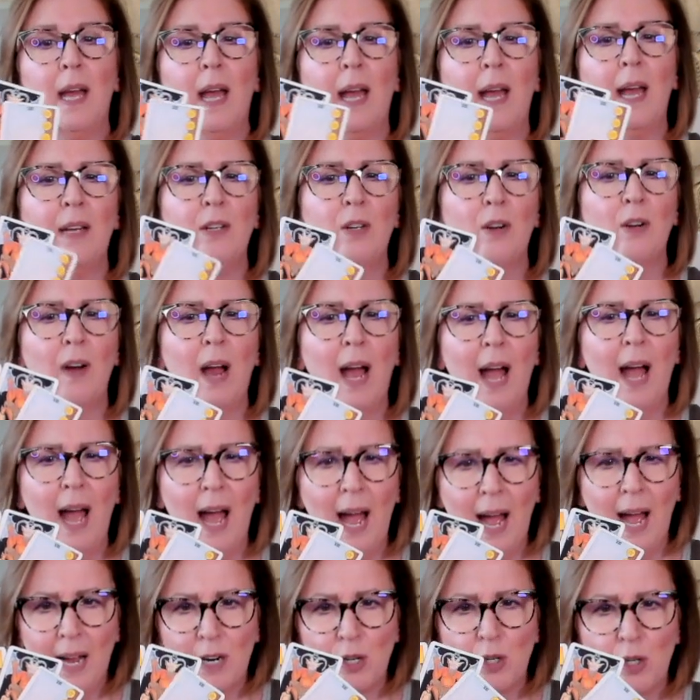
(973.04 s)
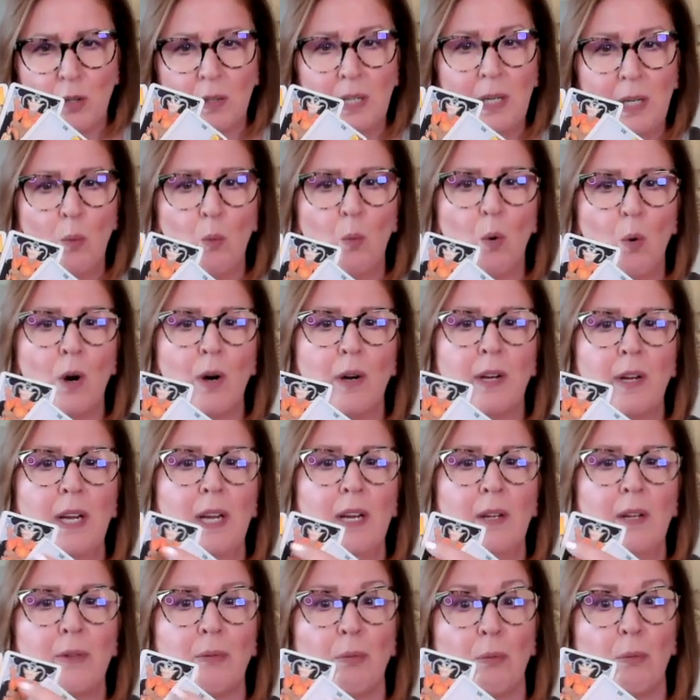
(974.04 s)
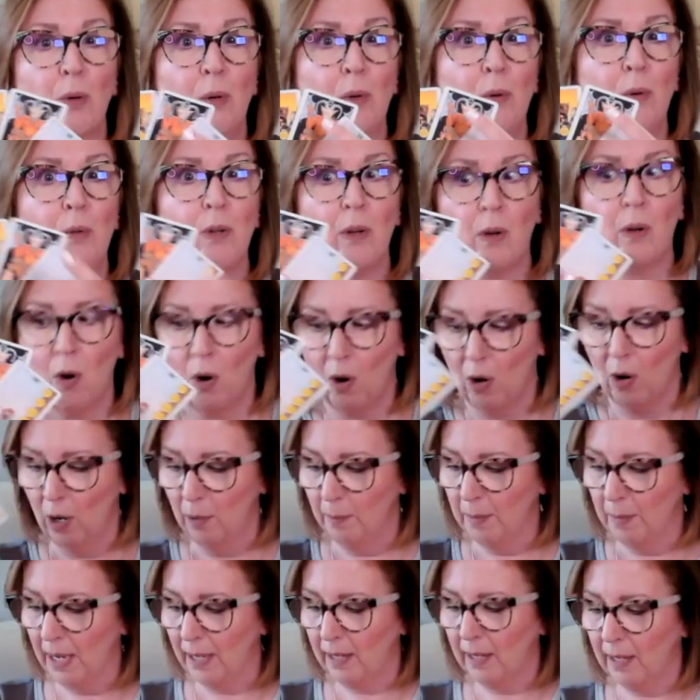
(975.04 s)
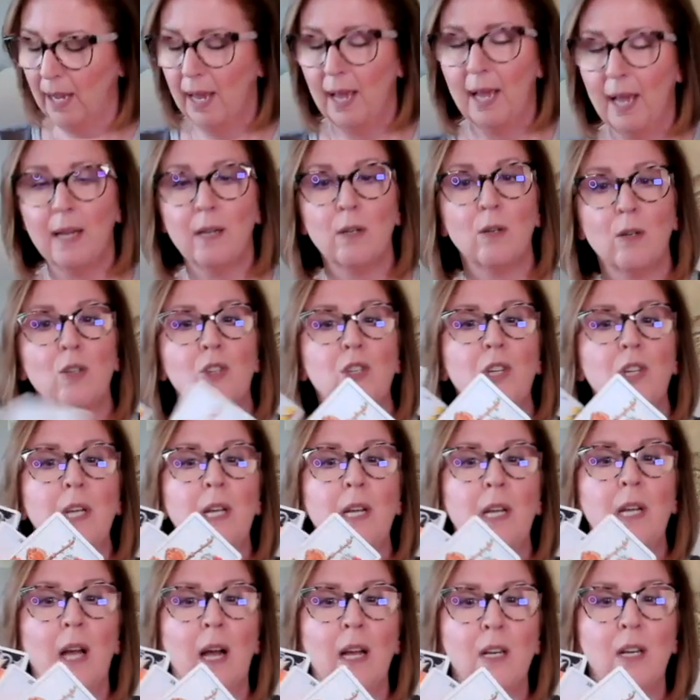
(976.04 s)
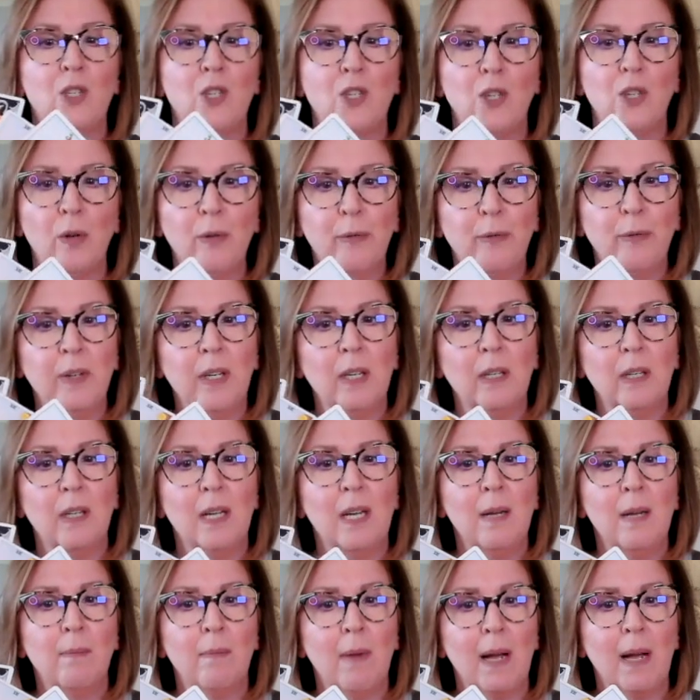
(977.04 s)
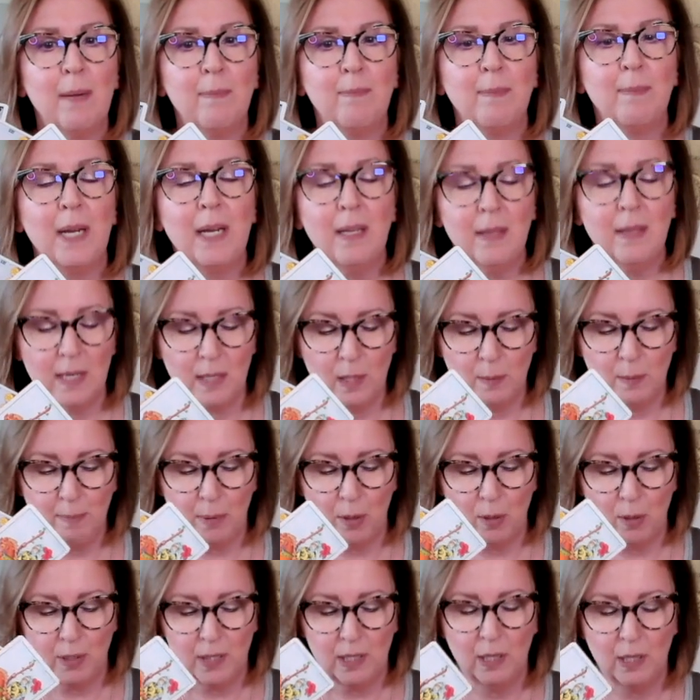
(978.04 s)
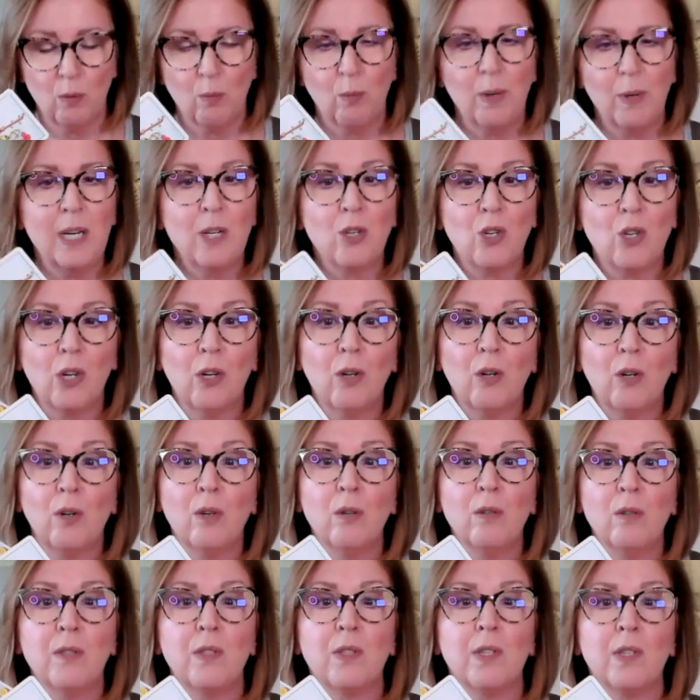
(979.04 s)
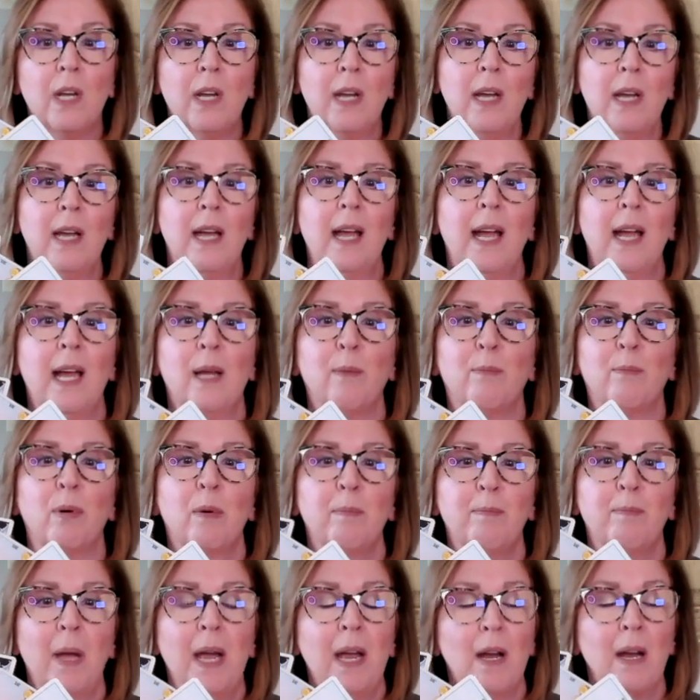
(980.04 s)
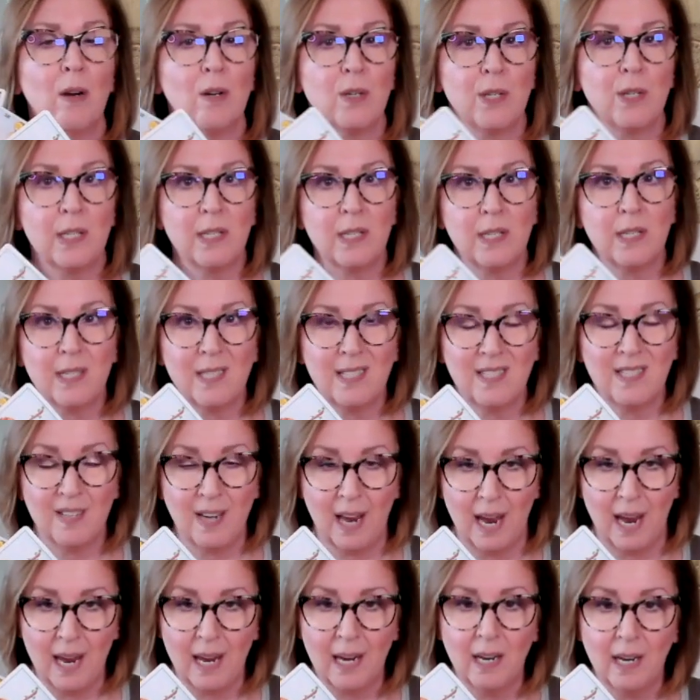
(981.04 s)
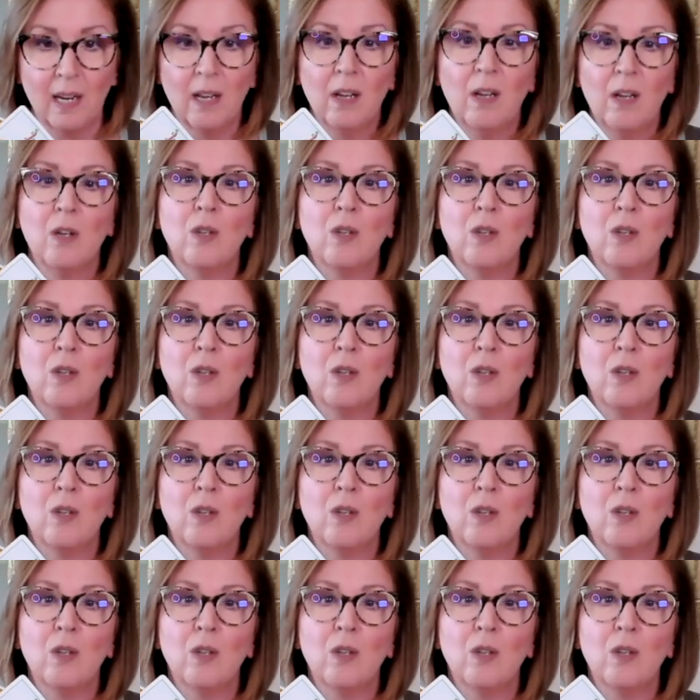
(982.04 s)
and you're actually working through the karmic energy, I do feel it might be this person returns and prepares to stay.